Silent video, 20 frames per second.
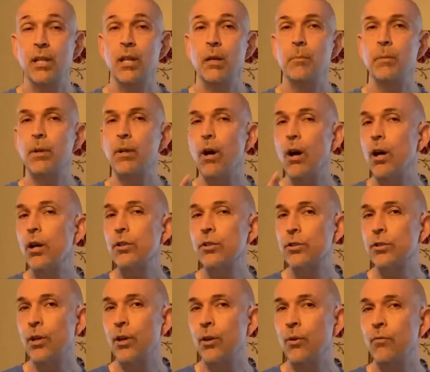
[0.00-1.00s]
but
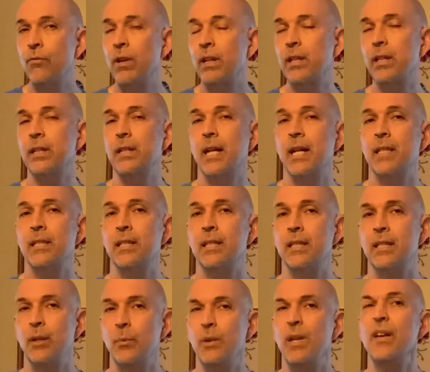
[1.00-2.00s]
also recognizes
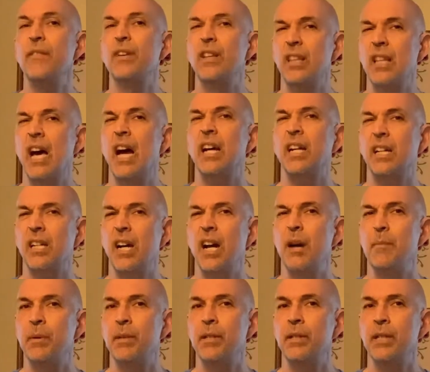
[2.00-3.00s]
that we have a lot in
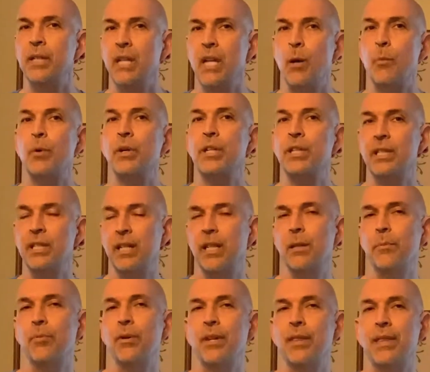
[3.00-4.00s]
common. And we're going to
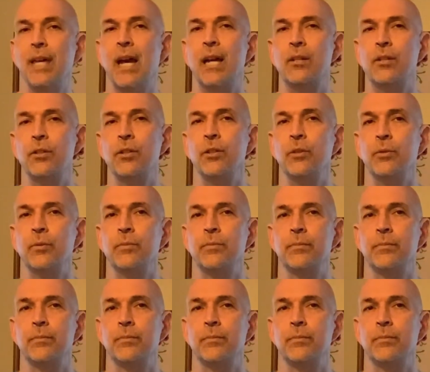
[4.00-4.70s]
celebrate that too.